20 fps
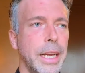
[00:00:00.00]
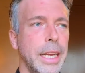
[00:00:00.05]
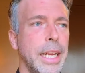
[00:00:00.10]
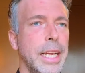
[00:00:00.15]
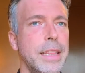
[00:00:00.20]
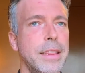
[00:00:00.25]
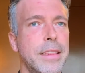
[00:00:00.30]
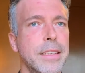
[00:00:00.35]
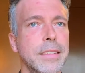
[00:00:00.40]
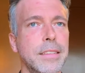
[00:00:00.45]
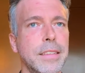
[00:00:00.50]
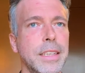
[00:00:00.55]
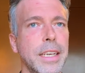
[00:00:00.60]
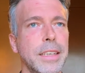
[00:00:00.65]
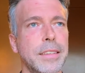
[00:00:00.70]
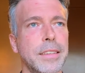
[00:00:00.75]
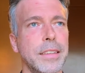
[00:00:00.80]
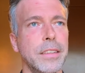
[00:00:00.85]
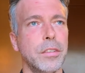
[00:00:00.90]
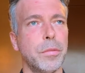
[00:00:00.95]
In this
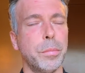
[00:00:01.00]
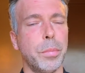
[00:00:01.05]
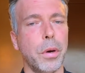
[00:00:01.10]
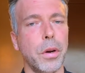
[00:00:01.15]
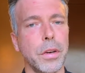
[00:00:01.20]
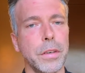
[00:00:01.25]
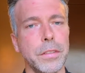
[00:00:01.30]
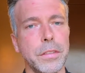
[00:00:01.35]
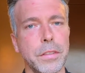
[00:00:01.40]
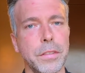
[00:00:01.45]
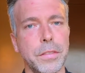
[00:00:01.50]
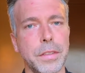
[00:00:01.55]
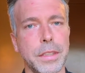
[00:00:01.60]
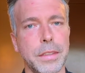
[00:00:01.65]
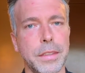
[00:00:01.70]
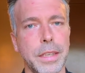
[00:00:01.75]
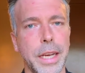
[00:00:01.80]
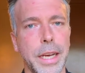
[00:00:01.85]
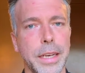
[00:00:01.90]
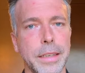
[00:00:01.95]
case, it is parts of the
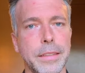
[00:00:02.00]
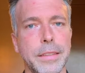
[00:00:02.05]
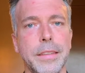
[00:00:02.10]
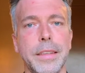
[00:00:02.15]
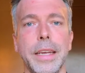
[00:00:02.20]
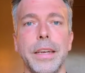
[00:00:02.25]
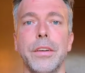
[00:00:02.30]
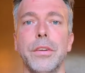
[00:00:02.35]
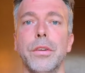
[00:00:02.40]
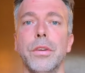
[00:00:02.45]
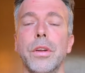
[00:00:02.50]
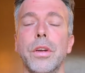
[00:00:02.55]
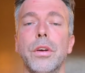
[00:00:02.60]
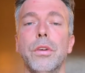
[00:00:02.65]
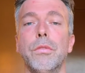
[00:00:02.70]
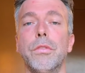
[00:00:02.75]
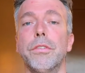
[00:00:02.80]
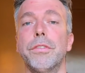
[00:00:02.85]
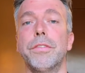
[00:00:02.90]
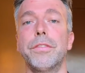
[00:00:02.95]
text that are
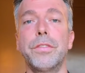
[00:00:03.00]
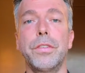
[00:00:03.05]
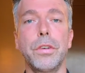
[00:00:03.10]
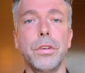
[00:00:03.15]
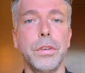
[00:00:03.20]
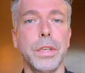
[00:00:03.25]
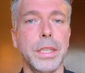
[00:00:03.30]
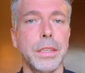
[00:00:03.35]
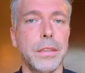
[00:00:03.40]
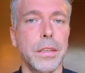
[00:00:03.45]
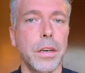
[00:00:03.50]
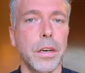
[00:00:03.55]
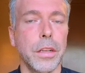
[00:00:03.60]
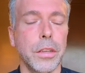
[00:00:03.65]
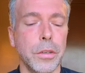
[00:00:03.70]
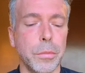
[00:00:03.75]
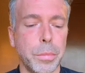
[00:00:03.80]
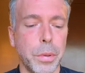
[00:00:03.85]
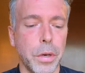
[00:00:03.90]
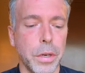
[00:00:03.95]
referring to
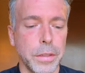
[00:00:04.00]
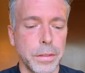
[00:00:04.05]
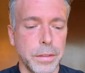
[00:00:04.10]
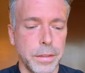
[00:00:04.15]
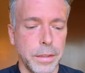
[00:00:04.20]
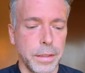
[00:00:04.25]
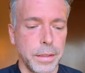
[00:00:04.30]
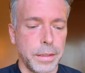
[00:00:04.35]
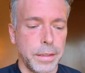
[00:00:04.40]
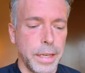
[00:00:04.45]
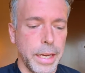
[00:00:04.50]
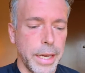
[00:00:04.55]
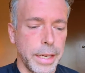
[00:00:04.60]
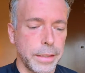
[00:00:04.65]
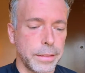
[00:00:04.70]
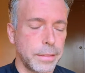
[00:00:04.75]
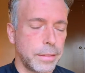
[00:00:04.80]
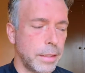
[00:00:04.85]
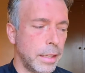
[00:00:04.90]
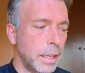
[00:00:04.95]
other parts of the
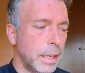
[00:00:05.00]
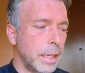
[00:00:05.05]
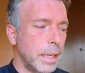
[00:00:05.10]
text.